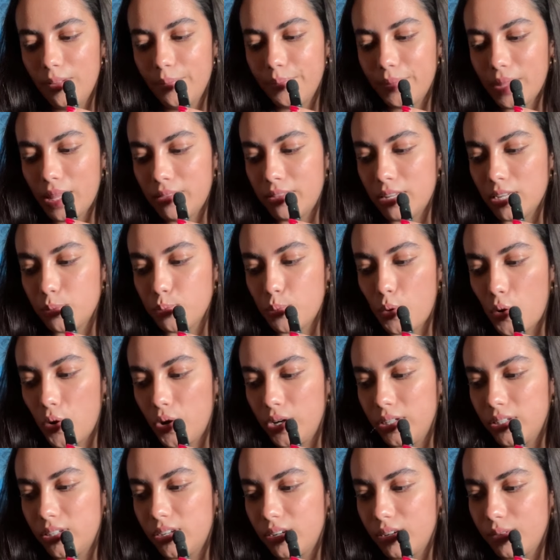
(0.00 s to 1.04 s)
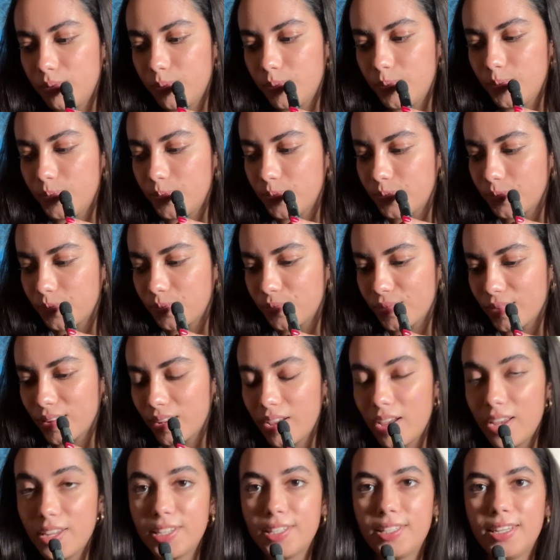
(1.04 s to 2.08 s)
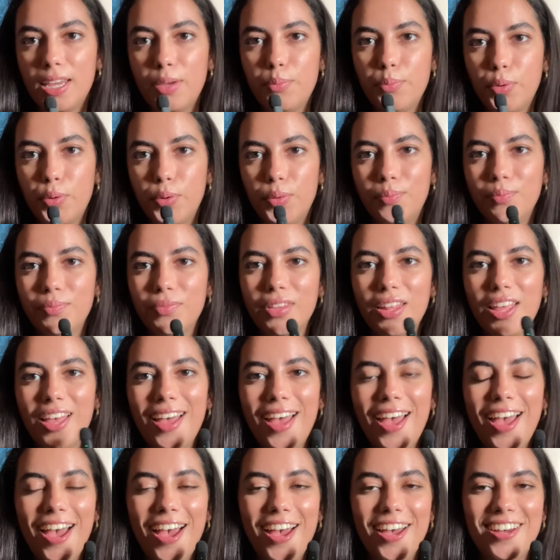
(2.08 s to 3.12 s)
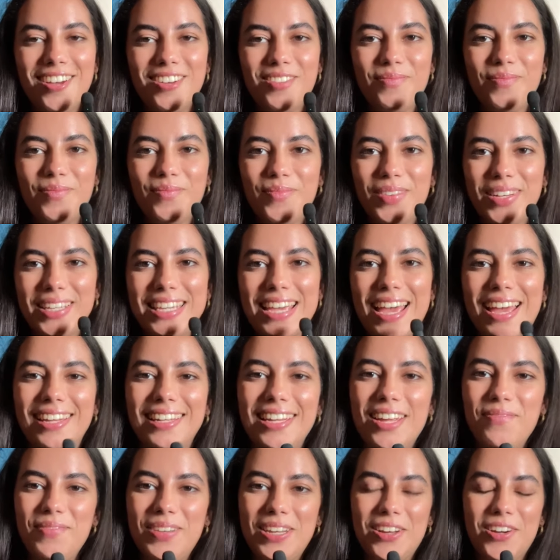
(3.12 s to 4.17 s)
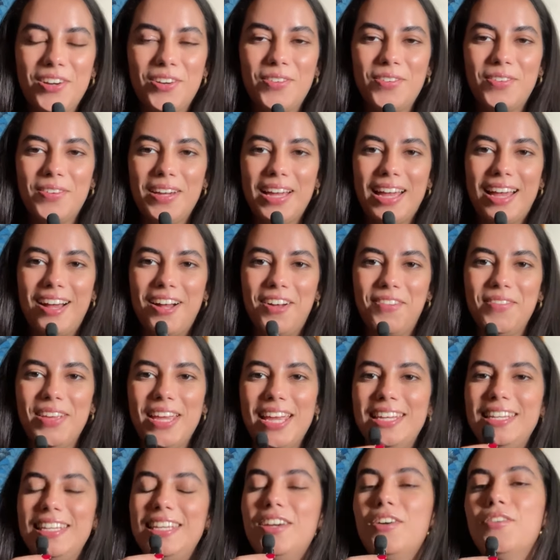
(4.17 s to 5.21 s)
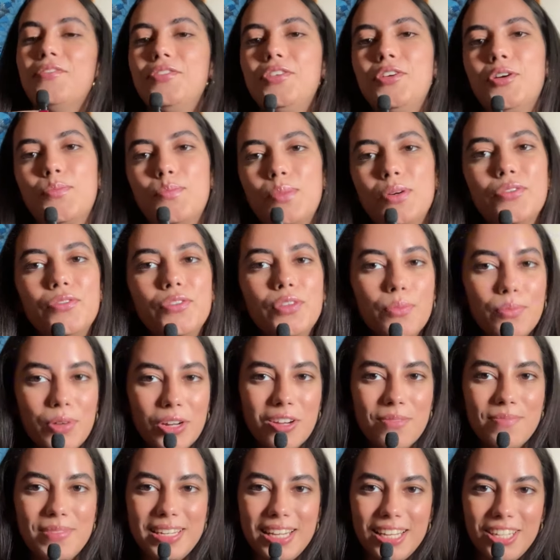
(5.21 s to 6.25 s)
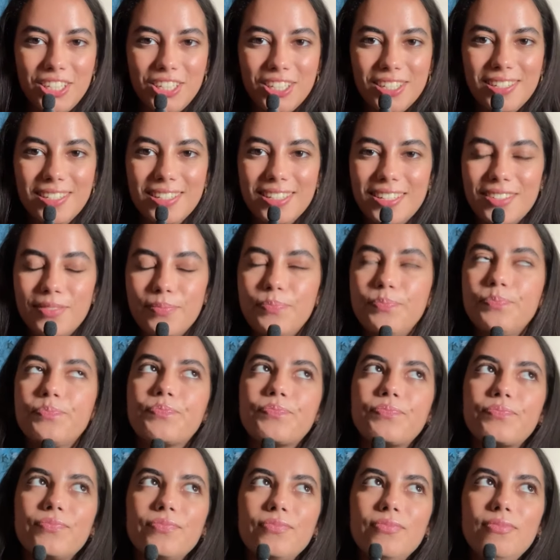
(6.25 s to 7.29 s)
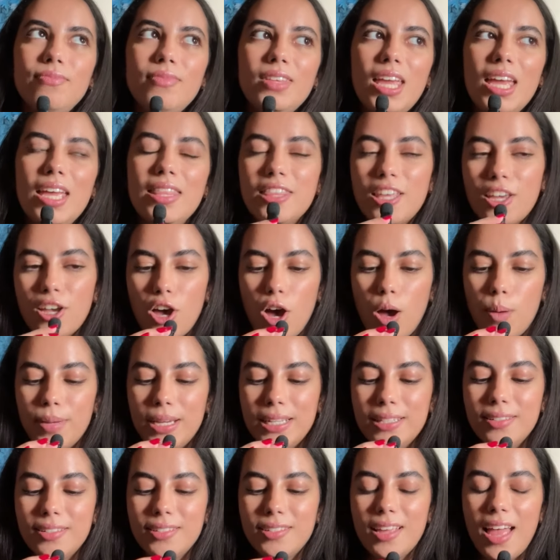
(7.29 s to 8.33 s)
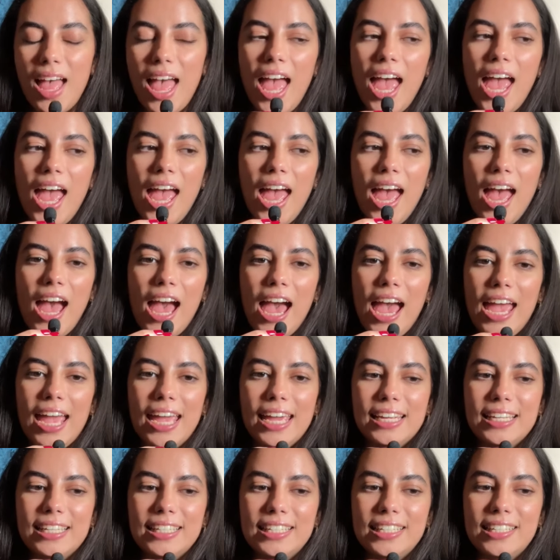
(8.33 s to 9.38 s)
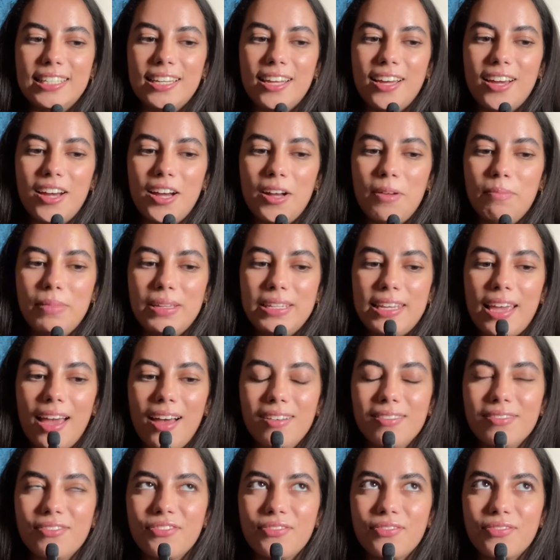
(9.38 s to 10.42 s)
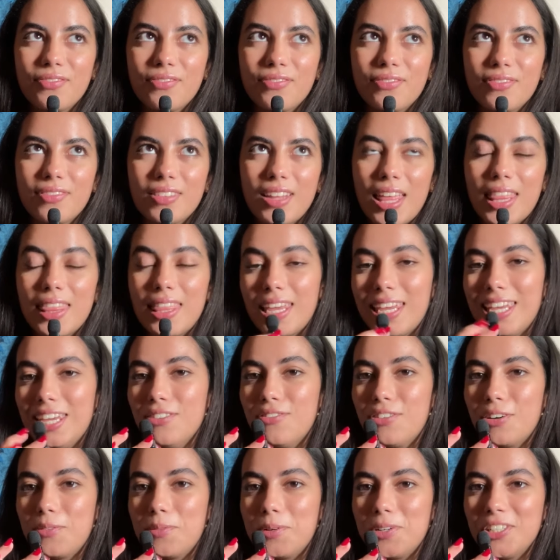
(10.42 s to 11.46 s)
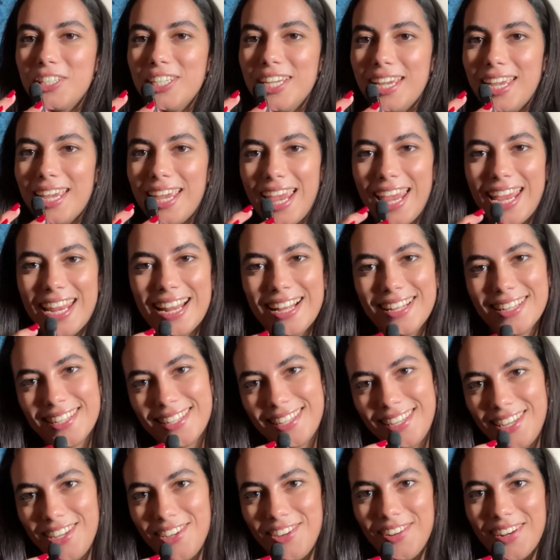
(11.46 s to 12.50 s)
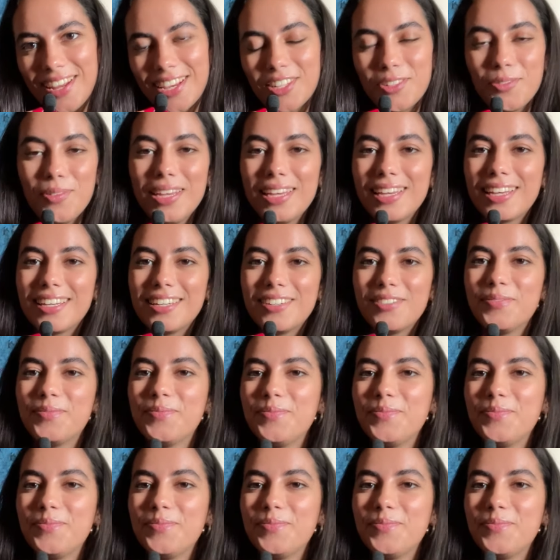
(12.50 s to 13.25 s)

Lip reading: at this point, a staple. But yeah, let me know any of your perfume recommendations in the comments. And yeah, thank you for watching and I'll see you next week.